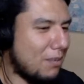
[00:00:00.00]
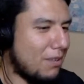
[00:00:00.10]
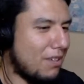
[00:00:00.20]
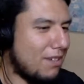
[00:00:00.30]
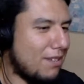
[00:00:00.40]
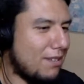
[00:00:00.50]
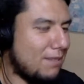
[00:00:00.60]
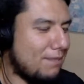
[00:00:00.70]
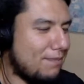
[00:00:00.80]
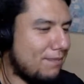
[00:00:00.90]
price.
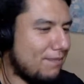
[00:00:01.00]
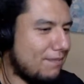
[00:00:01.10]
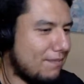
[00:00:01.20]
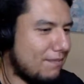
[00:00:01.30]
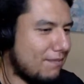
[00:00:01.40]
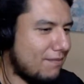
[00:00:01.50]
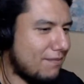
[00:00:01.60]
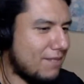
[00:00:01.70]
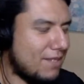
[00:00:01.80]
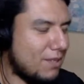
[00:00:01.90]

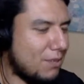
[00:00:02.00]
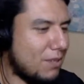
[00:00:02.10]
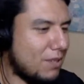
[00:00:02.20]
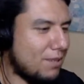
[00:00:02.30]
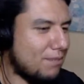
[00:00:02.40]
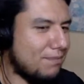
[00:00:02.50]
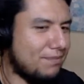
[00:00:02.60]
Just watch them.